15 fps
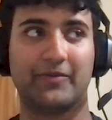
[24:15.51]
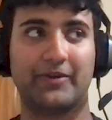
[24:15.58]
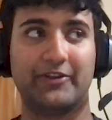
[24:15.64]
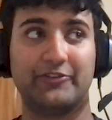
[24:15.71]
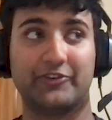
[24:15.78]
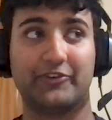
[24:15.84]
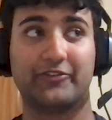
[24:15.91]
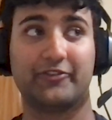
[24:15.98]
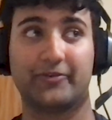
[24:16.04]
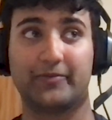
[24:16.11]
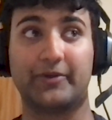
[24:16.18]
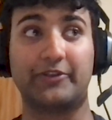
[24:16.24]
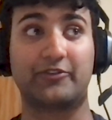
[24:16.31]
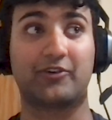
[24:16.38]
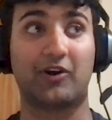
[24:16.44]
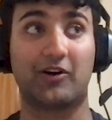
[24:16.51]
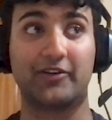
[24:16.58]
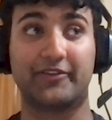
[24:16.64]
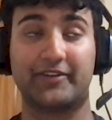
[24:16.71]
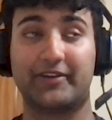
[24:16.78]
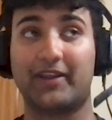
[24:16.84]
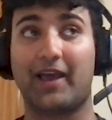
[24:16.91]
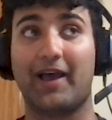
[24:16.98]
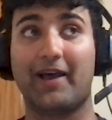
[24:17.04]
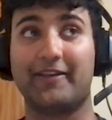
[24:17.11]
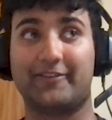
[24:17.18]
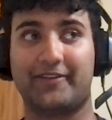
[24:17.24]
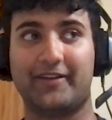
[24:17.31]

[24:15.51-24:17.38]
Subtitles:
Regis or Ritz-Carlton has.